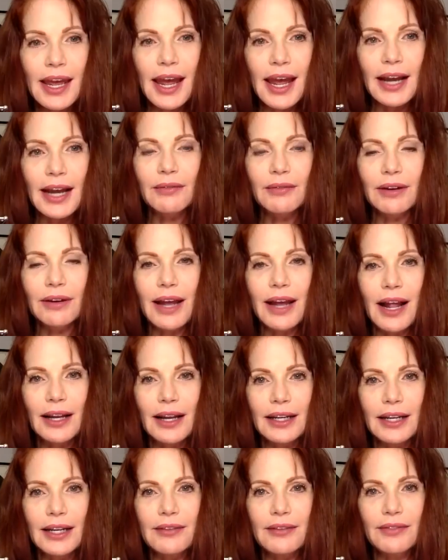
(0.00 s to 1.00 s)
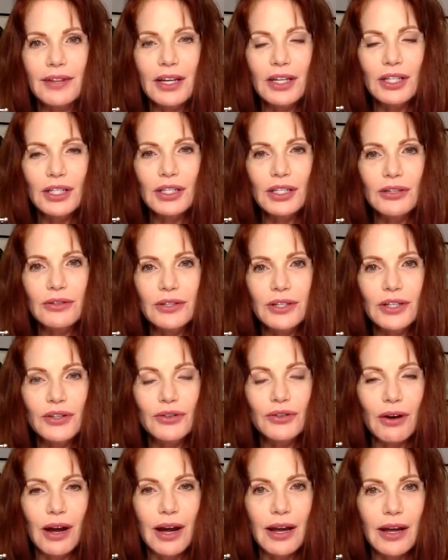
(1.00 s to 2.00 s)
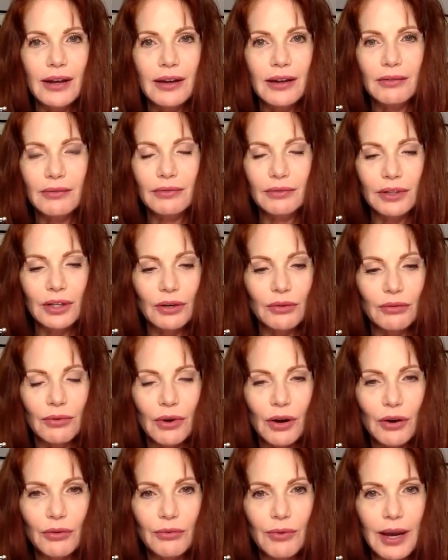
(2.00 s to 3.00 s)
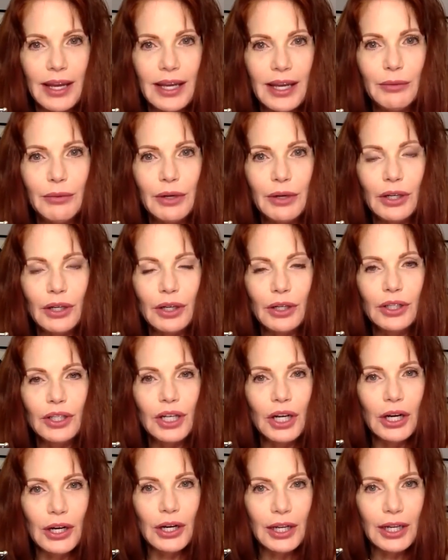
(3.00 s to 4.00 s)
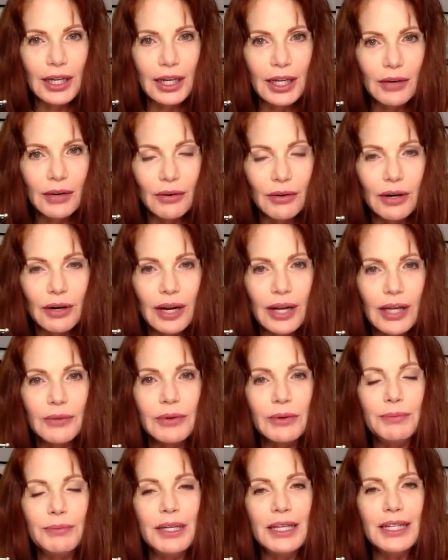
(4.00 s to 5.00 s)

And in reality, if they just used a dry, roadway, it would look dirty, and it would be